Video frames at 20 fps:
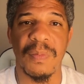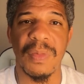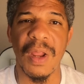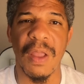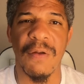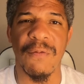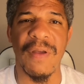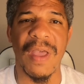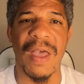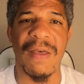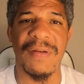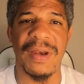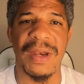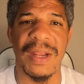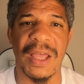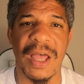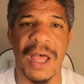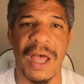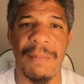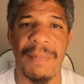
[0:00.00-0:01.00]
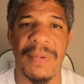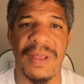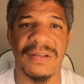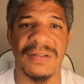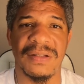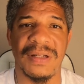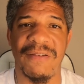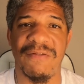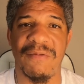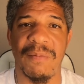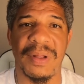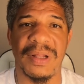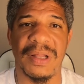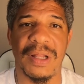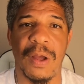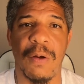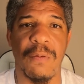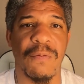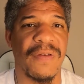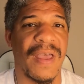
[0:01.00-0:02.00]
If you have any comments, leave them
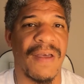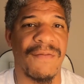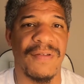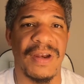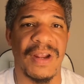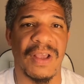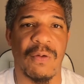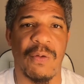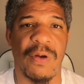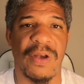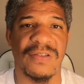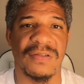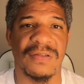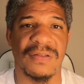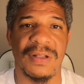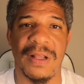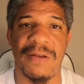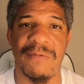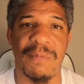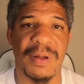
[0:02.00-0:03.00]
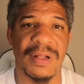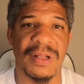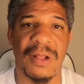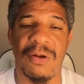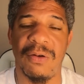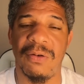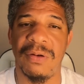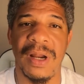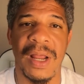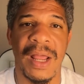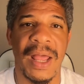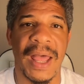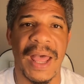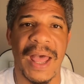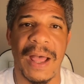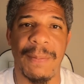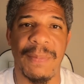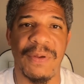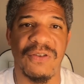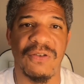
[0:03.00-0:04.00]
below. If you have any questions, leave them below.
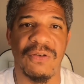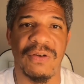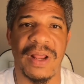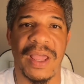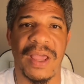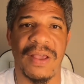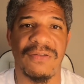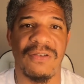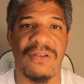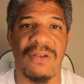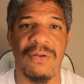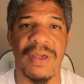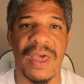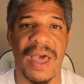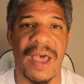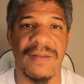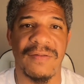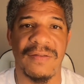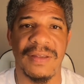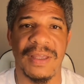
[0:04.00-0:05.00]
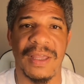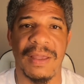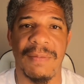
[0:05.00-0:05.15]
I'll be sure to answer you guys and